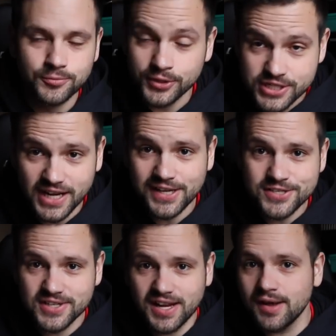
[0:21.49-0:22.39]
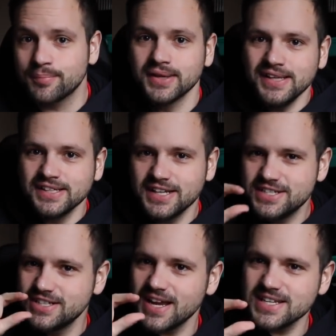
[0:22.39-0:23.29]
We changed it up
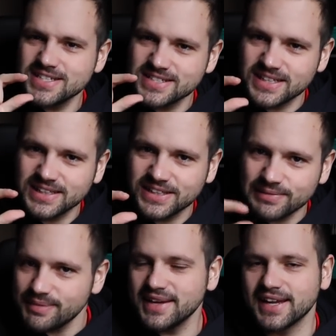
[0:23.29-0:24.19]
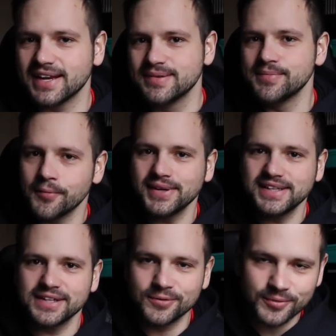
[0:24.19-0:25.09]
just a little bit, but we
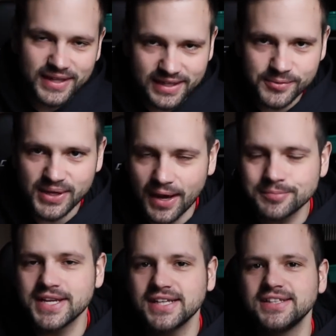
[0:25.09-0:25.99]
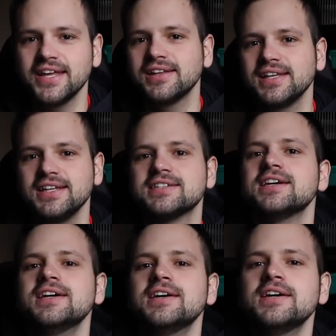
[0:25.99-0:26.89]
did. We, we updated the Elite
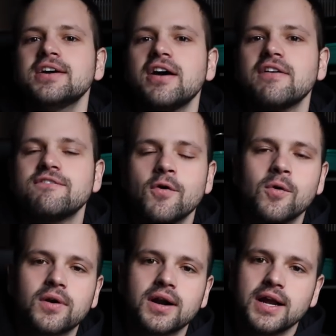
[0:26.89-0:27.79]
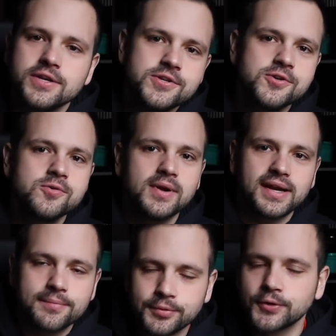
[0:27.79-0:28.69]
for a new
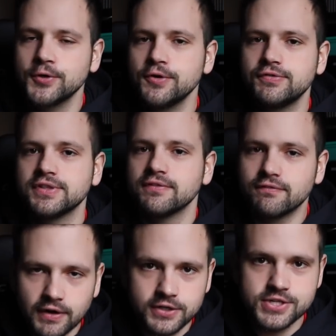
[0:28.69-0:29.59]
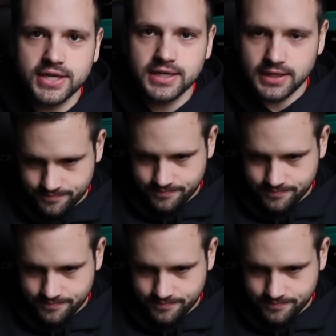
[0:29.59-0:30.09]
and improved version